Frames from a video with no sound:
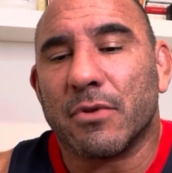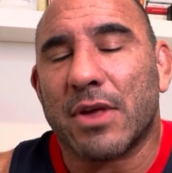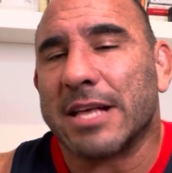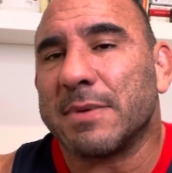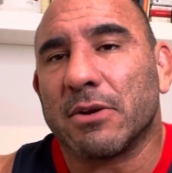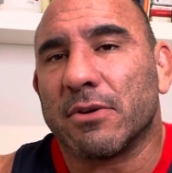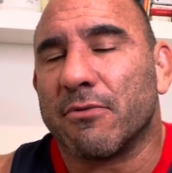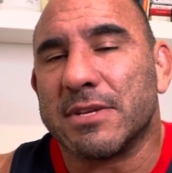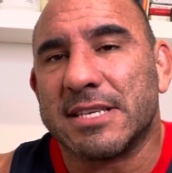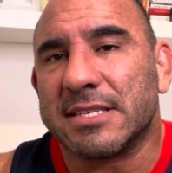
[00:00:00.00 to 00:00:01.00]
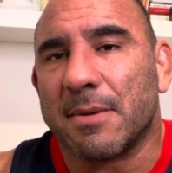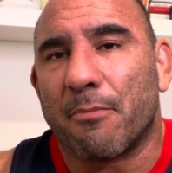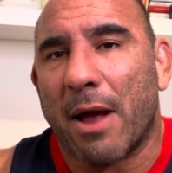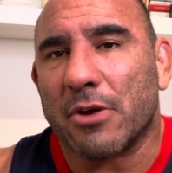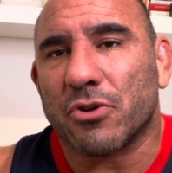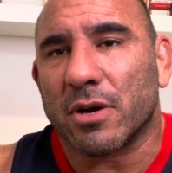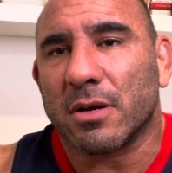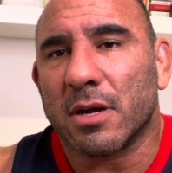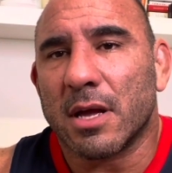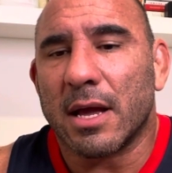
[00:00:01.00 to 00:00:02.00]
Jasmine couldn't resist the
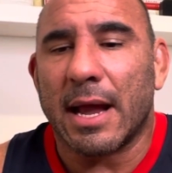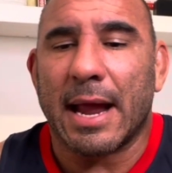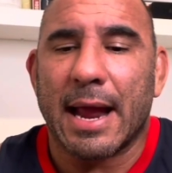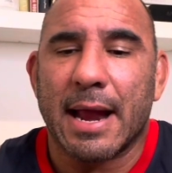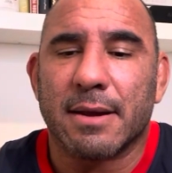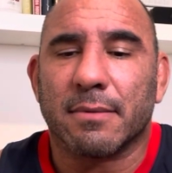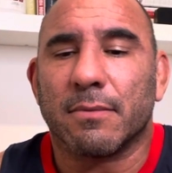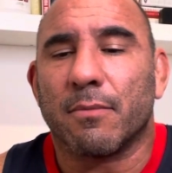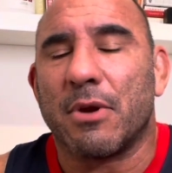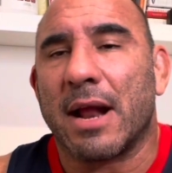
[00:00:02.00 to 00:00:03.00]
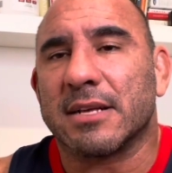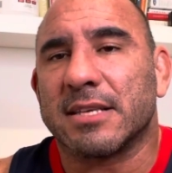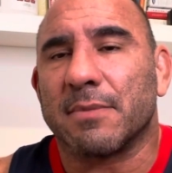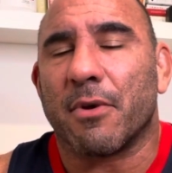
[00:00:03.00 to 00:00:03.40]
pressure, and Brianna St.